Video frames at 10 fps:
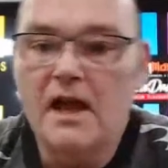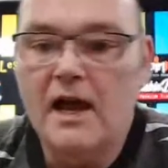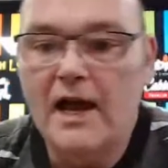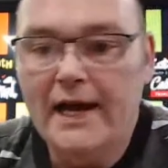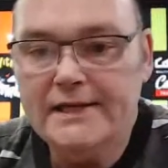
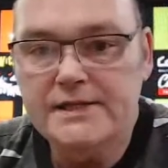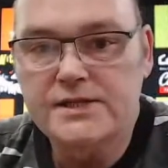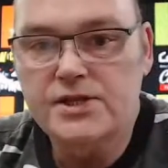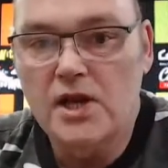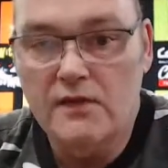and
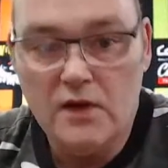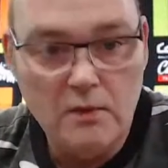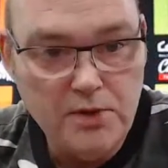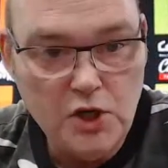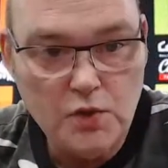the
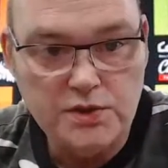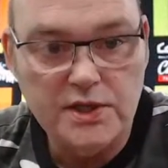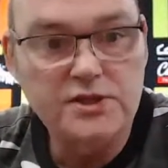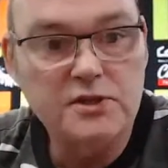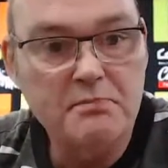
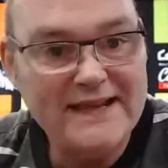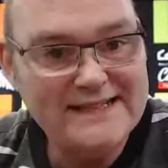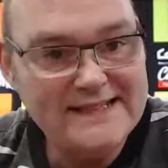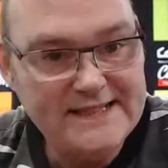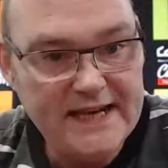computer to make
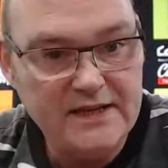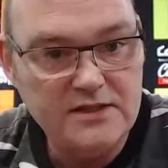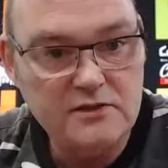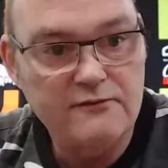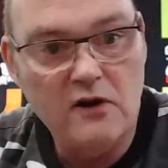
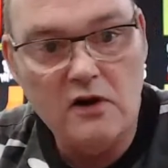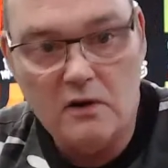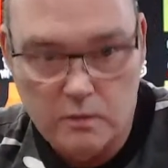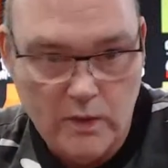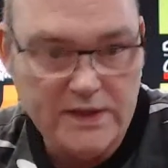stickers
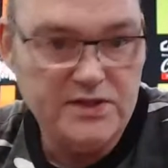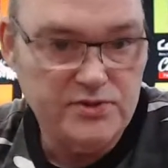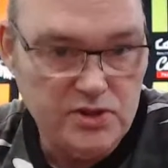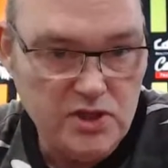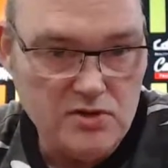for windows
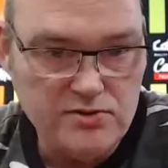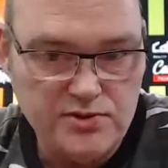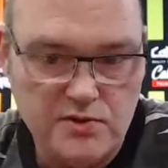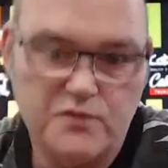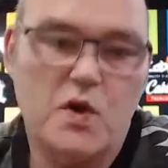and doors and
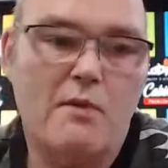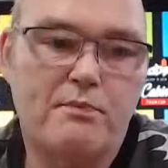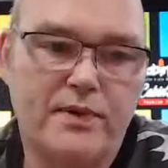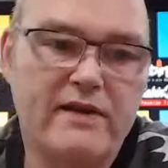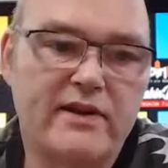stuff. So I
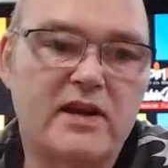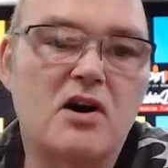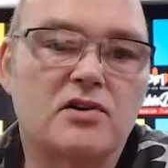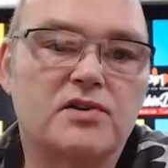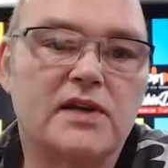
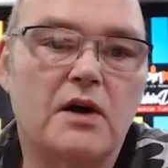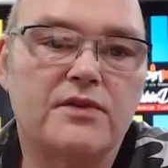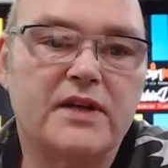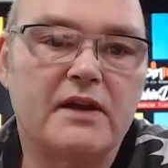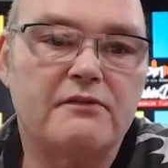pre-recorded that
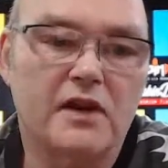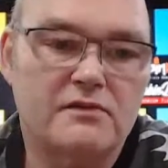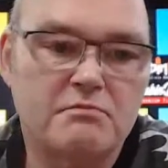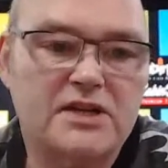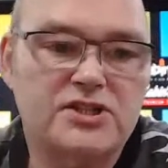other day for you. I
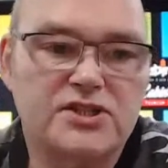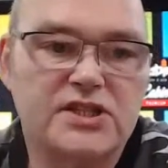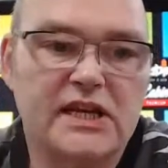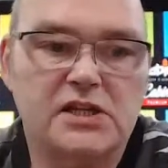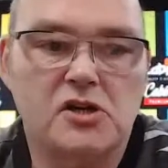managed to
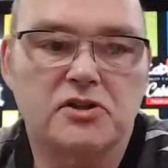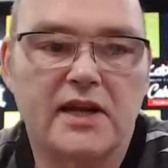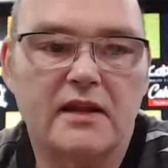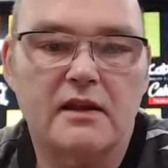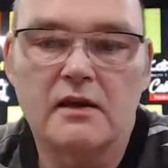stick it all
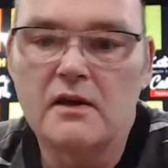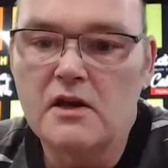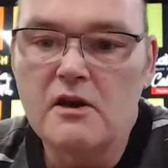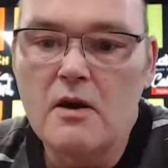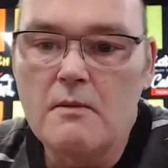together.
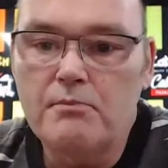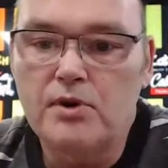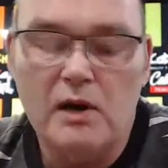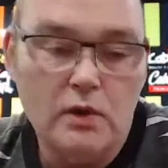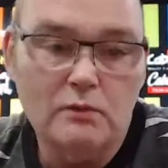But
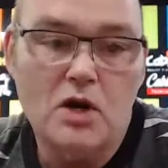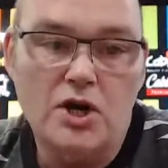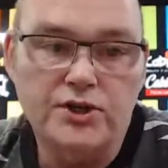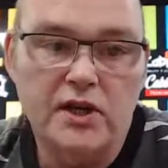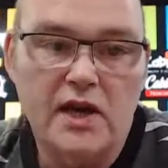I will
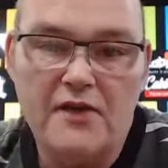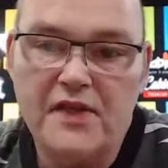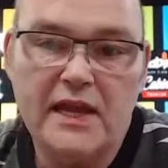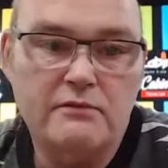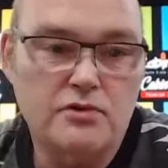warn you, I
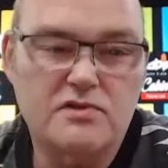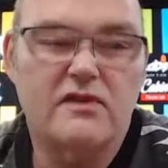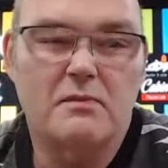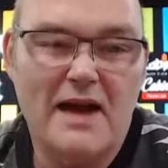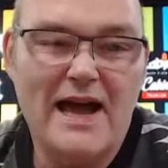think it runs
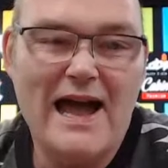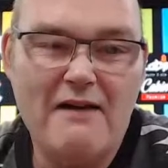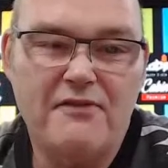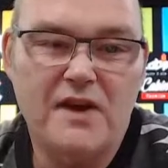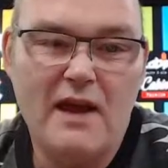for about
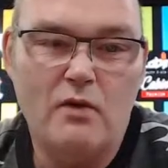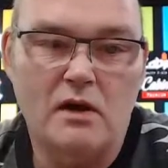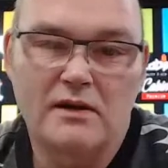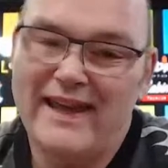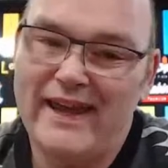half an
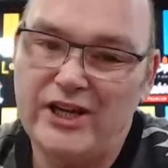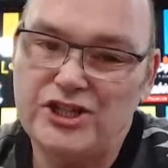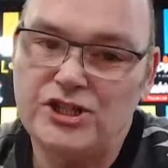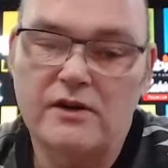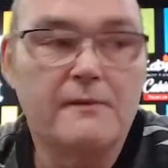
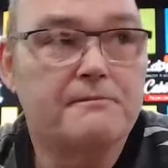hour-ish.